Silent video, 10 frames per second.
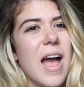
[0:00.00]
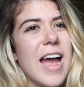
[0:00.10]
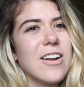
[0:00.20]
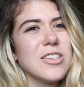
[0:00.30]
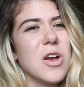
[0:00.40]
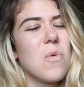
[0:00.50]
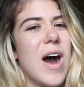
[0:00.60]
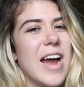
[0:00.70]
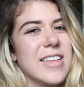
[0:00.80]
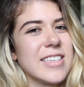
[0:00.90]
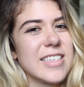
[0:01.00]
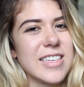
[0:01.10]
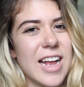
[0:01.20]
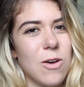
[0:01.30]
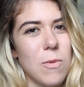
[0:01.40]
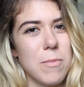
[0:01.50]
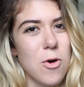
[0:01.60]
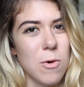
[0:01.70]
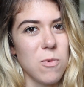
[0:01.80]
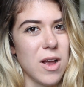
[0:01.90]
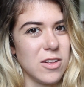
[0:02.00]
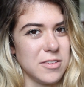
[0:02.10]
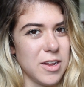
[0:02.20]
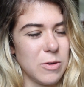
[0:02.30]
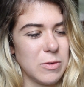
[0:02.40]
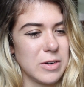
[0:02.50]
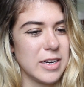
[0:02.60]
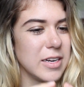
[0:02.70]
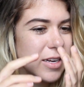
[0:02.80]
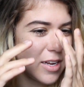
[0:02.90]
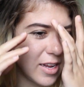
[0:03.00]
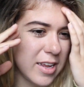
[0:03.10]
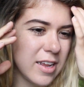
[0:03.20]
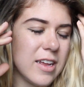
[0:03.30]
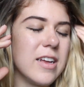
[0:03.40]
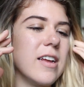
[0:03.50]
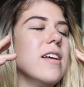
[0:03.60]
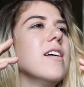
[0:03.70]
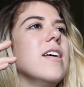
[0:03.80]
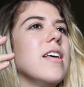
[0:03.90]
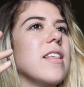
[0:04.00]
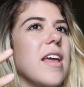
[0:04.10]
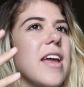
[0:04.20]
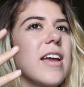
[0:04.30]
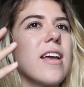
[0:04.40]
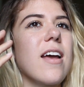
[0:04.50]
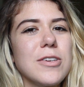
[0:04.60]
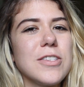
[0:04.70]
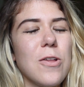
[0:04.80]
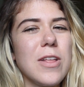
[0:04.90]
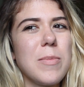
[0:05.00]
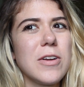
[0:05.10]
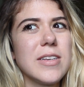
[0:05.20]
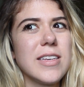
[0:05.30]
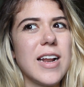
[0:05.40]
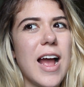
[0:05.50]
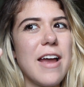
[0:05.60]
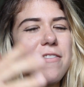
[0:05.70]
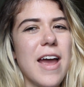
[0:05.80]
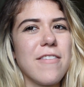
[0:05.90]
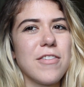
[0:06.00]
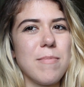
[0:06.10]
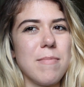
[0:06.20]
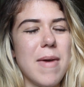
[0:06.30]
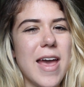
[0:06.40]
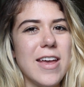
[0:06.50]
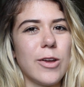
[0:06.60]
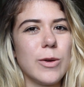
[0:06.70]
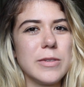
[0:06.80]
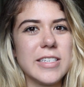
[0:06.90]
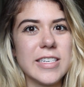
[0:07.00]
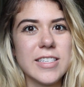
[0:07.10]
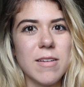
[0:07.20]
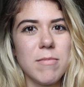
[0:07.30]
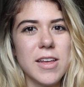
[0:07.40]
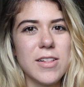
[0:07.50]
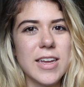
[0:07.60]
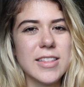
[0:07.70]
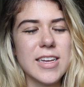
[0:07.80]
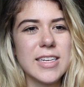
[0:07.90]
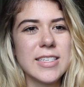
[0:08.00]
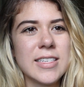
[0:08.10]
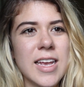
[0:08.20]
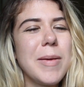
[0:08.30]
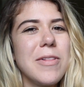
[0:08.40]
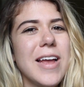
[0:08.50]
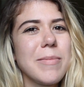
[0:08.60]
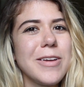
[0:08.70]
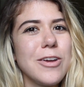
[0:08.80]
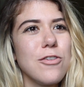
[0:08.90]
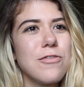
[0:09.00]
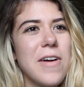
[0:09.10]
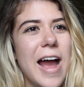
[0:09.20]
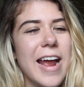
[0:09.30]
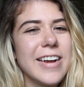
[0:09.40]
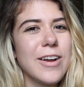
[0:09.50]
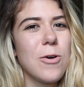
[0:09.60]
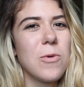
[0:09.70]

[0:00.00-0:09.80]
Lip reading: I don't know why this is not a more well-known thing. I was the only person I've ever met who did something like this. People like me who find a